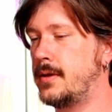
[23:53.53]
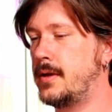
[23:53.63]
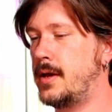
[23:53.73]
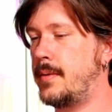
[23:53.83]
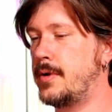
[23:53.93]

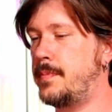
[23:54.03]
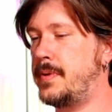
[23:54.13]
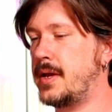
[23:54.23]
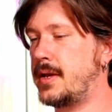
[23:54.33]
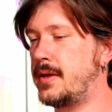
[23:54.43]
I'm going to
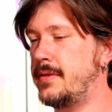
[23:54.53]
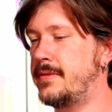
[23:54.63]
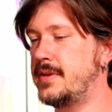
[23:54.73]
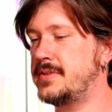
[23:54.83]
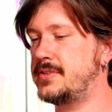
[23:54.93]
pick
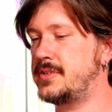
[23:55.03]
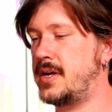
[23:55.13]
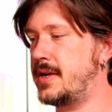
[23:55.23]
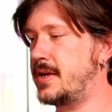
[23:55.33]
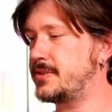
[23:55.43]
this
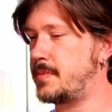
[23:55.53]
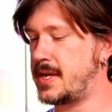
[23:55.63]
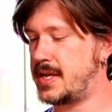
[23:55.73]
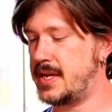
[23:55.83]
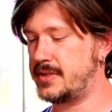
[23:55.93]
stud as my
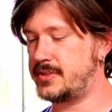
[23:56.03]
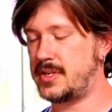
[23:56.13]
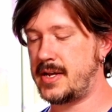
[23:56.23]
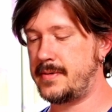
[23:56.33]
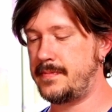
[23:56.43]
king
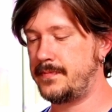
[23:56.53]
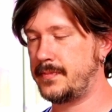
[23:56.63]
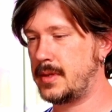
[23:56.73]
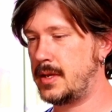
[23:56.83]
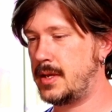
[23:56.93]
stud,
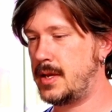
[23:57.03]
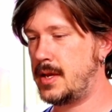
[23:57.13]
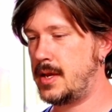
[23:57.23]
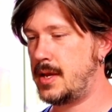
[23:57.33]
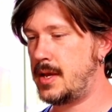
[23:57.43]

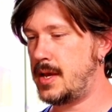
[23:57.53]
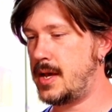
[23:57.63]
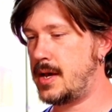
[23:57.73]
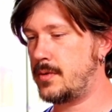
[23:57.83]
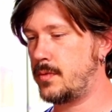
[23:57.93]

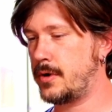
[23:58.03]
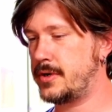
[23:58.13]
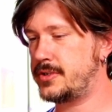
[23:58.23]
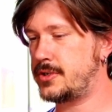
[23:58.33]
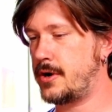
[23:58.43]
and we're going
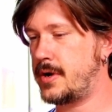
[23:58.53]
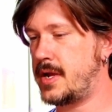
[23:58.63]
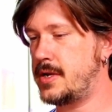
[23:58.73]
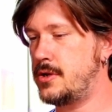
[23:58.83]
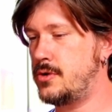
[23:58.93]
to start
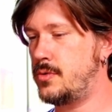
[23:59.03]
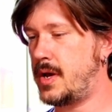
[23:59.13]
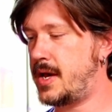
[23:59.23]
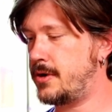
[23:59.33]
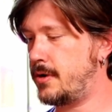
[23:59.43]
a new
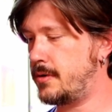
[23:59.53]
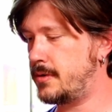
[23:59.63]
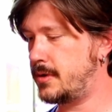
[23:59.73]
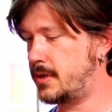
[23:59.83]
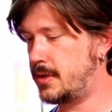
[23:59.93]

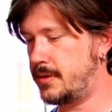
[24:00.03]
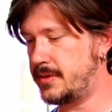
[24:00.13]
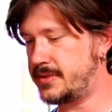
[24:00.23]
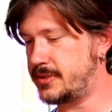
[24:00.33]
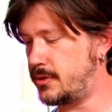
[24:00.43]
header.
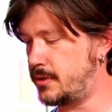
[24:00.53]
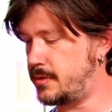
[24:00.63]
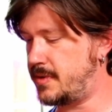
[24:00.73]
This is going to be